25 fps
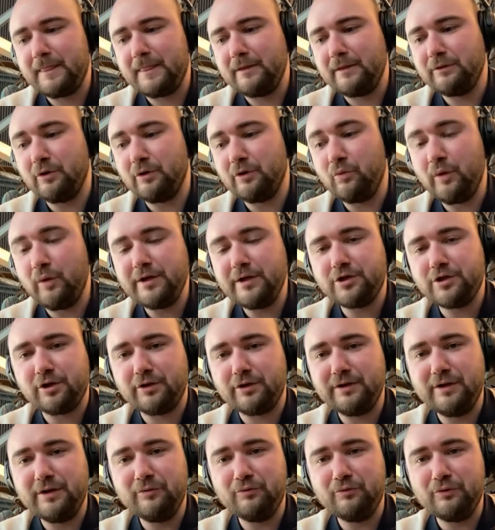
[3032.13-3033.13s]
the way
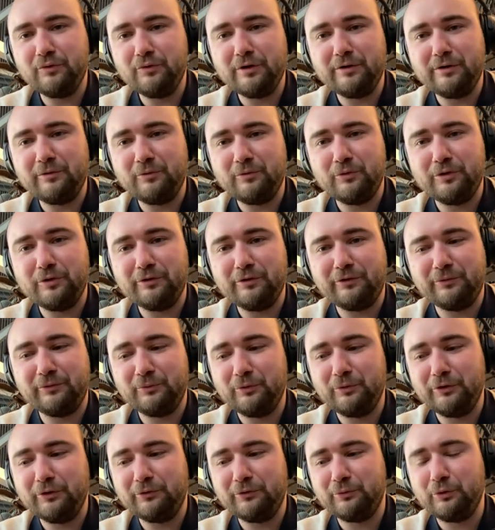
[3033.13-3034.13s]
Johnny was
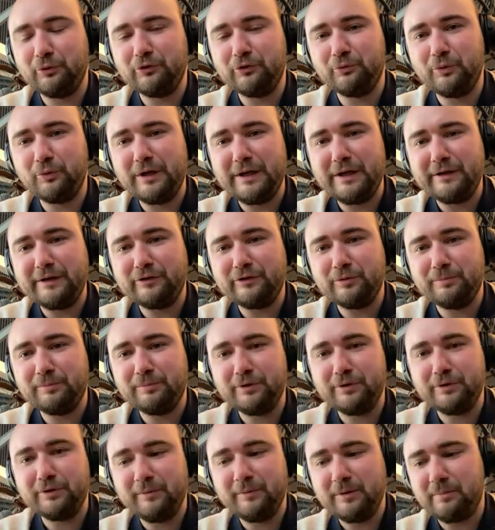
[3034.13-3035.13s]
was was willing to
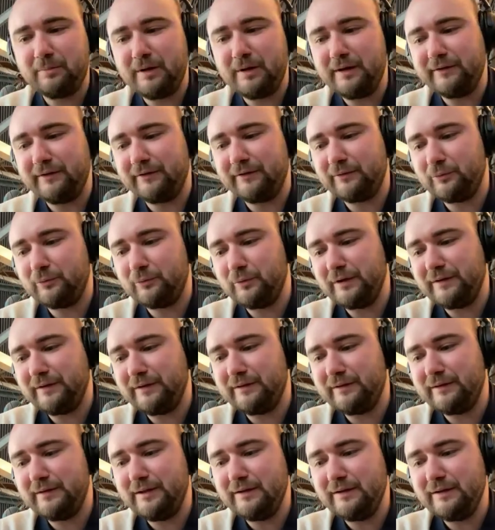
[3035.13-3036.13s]
put them in place with
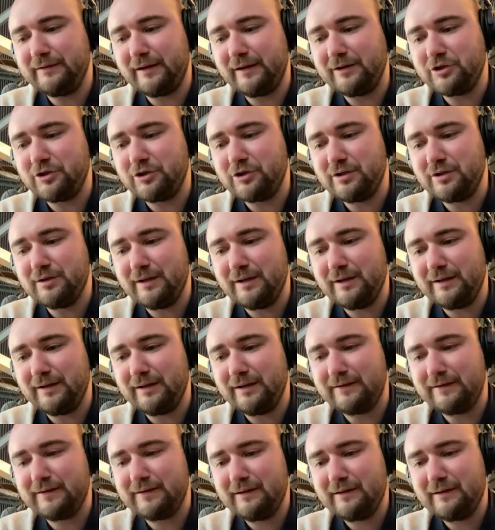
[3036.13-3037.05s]
the intention that